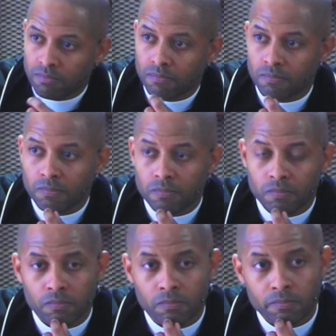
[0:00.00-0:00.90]

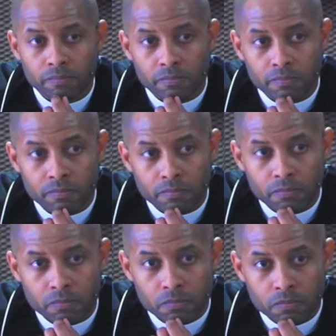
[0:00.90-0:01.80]

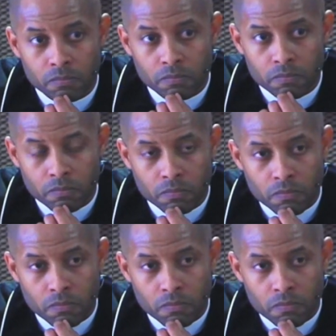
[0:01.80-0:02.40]
[no speech]